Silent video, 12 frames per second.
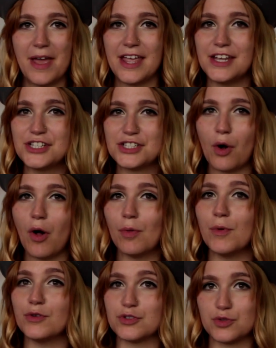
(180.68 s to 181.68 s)
beige,
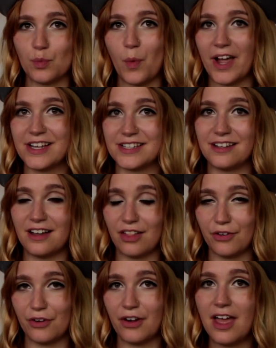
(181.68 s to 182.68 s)
almost white
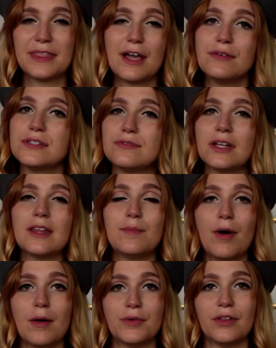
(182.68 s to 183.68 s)
color. That was really
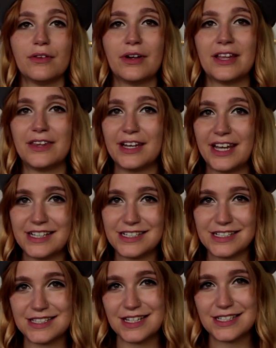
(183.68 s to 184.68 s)
popular in the
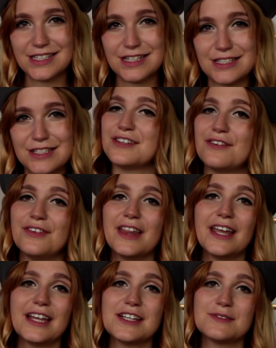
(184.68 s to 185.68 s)
1960s, so I feel
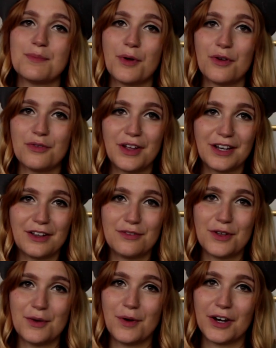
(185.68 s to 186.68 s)
like it is perfect
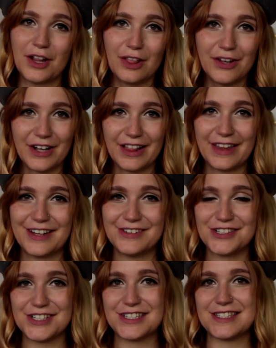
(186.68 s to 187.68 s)
if you want to look like
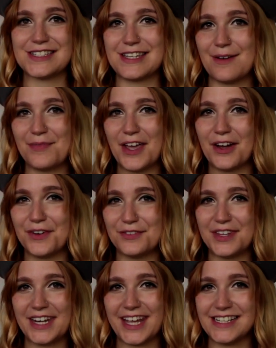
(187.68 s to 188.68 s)
you just stepped out
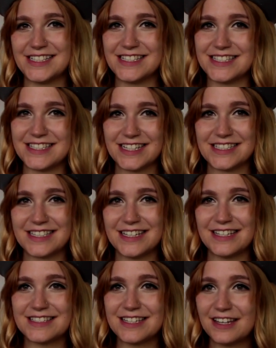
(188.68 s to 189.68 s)
of the
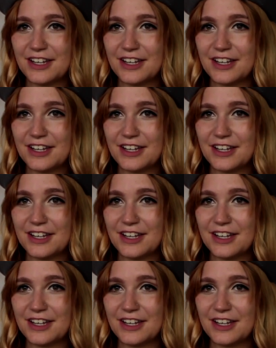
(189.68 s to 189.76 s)
1960s.